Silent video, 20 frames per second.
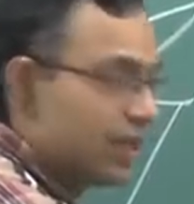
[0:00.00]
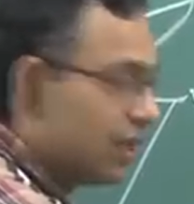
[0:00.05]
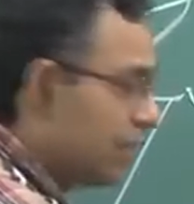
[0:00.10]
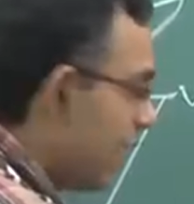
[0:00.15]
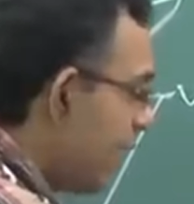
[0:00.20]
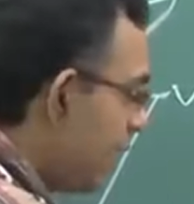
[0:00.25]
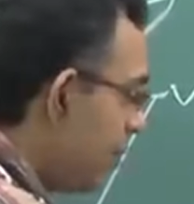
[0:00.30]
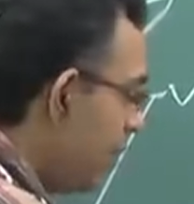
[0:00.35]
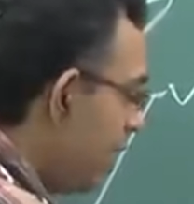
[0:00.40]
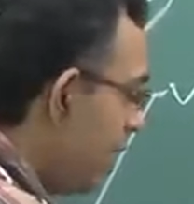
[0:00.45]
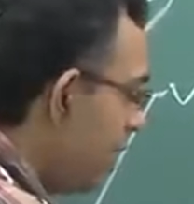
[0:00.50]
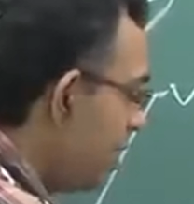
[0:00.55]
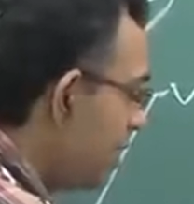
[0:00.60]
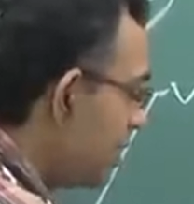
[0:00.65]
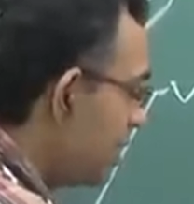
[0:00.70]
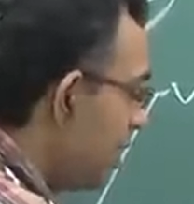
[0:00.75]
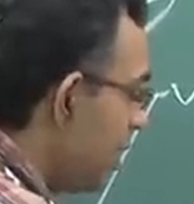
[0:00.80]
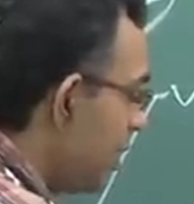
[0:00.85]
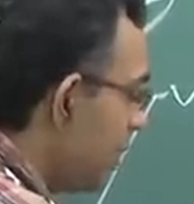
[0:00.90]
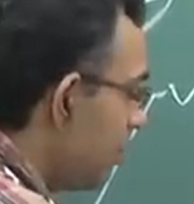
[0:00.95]
That means,
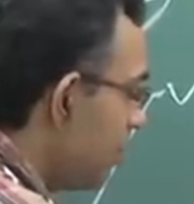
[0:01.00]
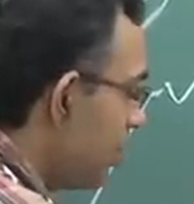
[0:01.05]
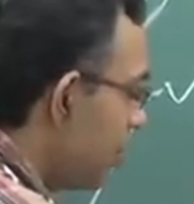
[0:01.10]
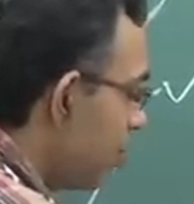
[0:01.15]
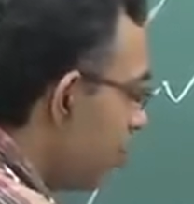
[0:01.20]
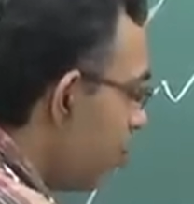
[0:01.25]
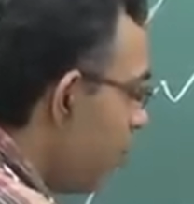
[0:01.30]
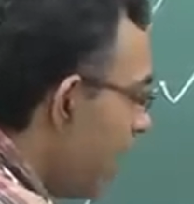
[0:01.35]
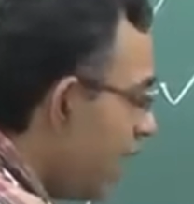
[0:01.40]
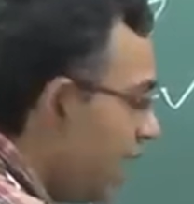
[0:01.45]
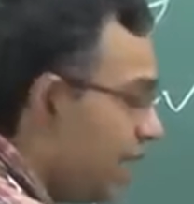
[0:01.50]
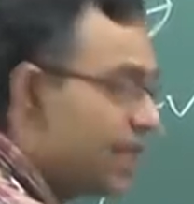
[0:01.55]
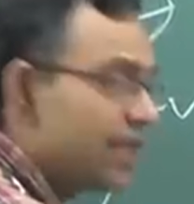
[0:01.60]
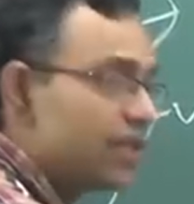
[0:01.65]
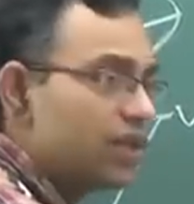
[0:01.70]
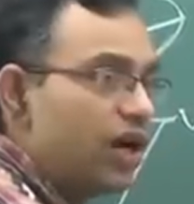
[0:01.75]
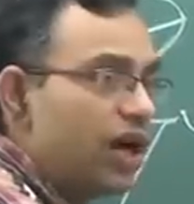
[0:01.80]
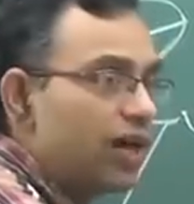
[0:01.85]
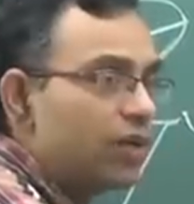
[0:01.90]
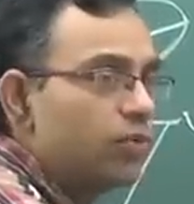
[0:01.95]
why it is
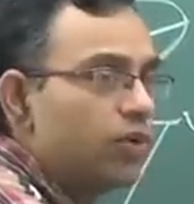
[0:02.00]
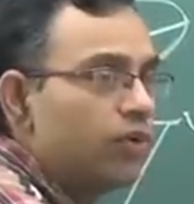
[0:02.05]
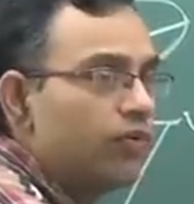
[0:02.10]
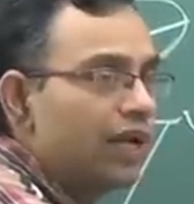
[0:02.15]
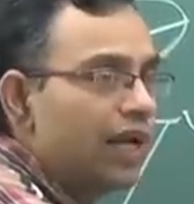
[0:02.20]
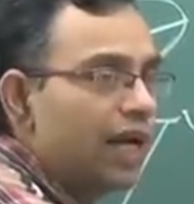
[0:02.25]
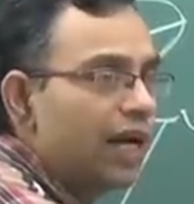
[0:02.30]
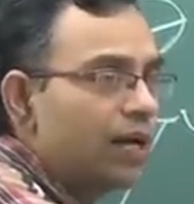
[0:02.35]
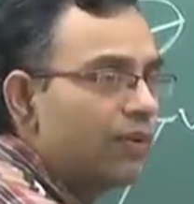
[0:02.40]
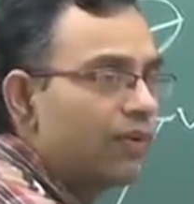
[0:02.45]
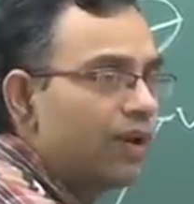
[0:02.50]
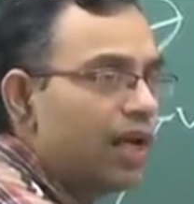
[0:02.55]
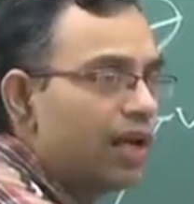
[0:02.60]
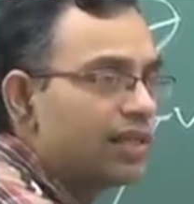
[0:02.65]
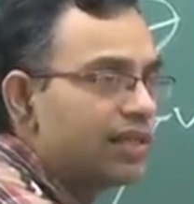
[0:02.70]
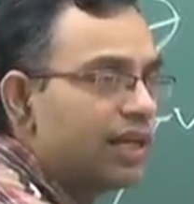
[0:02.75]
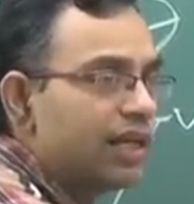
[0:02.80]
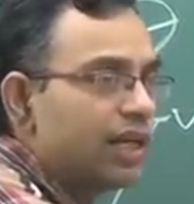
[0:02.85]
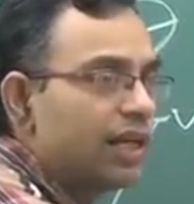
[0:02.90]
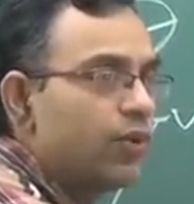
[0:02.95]
not moving at a
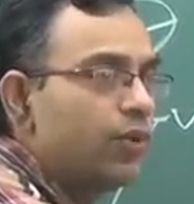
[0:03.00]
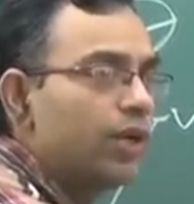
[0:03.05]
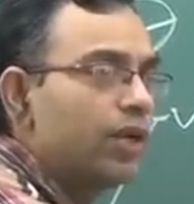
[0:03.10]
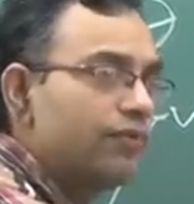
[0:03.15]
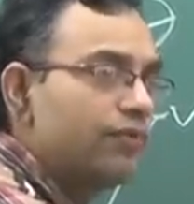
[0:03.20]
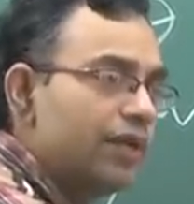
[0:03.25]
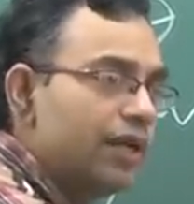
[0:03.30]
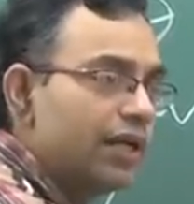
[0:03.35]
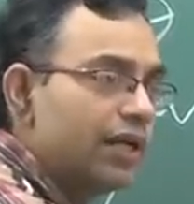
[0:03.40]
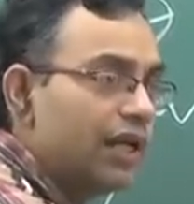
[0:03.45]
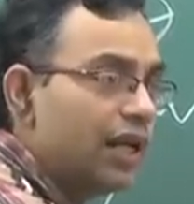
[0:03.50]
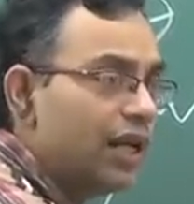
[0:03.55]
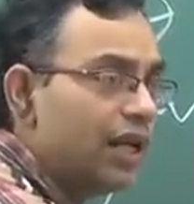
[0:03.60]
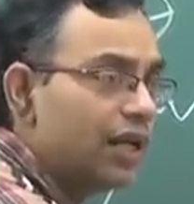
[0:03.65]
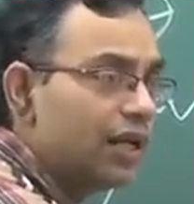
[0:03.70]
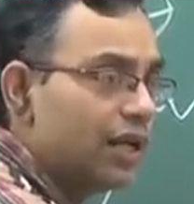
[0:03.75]
velocity u infinity?